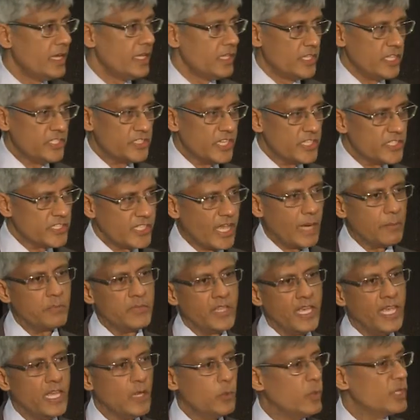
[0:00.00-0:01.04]
This is
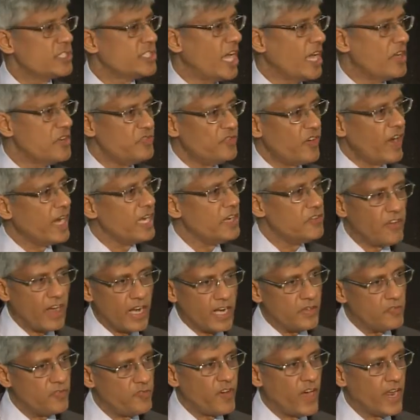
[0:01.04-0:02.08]
something which I find
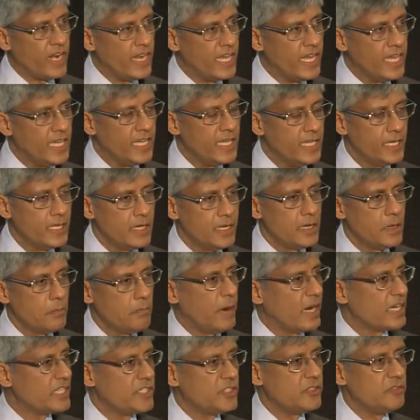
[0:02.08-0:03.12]
very funny,
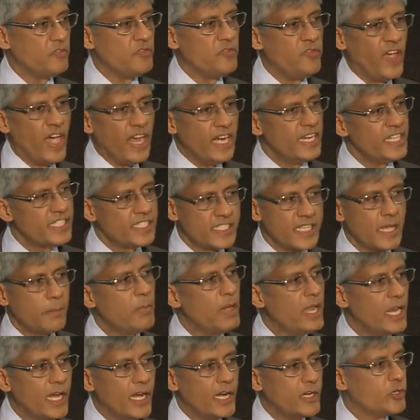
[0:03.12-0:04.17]
but very
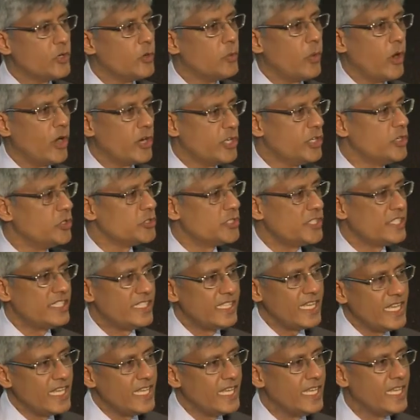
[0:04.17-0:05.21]
similar to what you
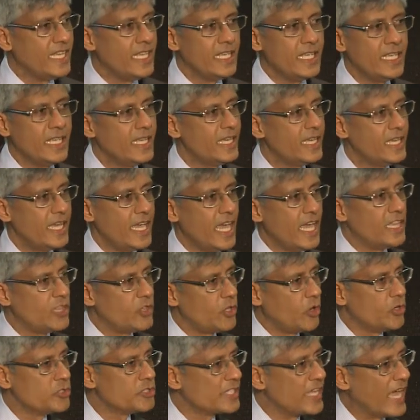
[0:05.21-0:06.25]
see in
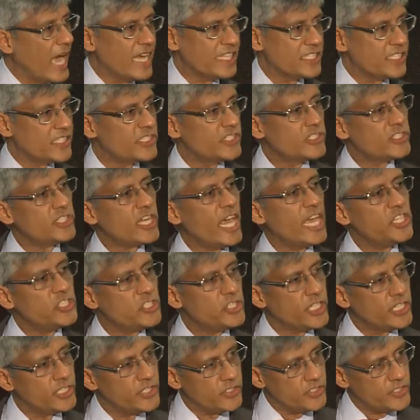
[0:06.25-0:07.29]
those gas
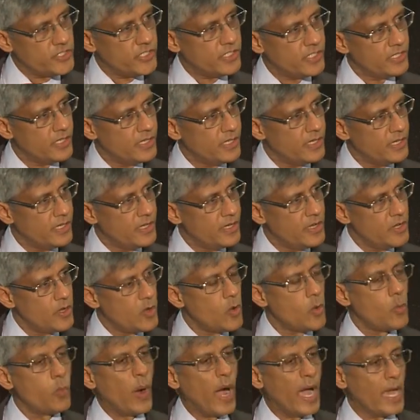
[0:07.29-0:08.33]
stations.
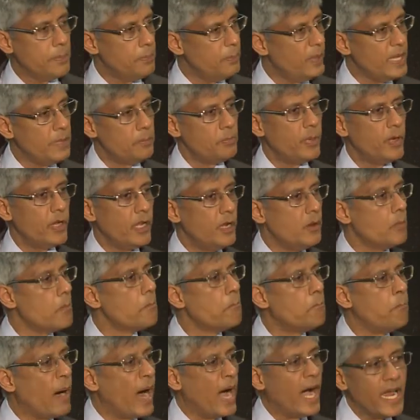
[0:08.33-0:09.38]
Why people
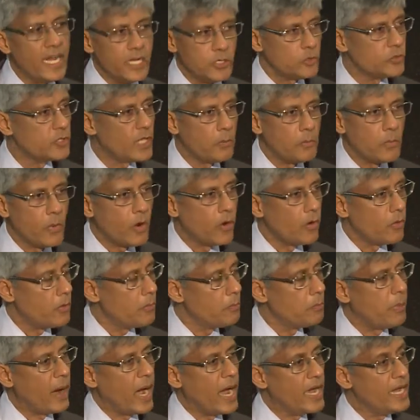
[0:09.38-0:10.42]
buy to the more
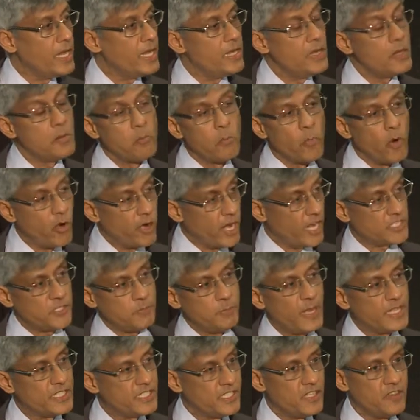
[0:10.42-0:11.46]
buy more
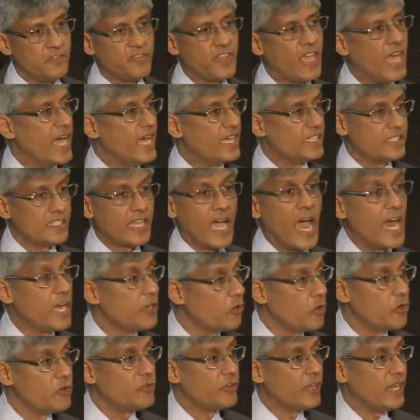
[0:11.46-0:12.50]
expensive gas, I
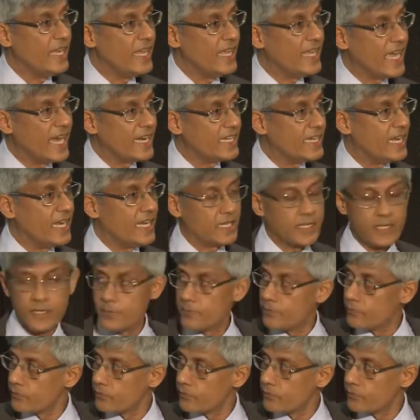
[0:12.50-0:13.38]
don't really get it.